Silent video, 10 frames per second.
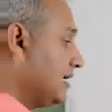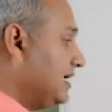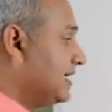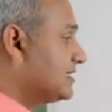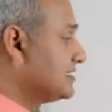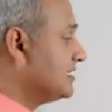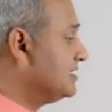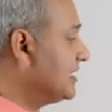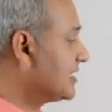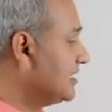let us
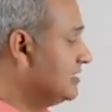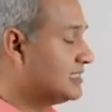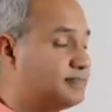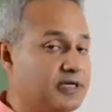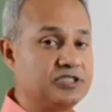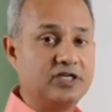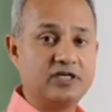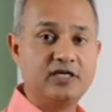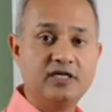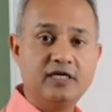inject this patient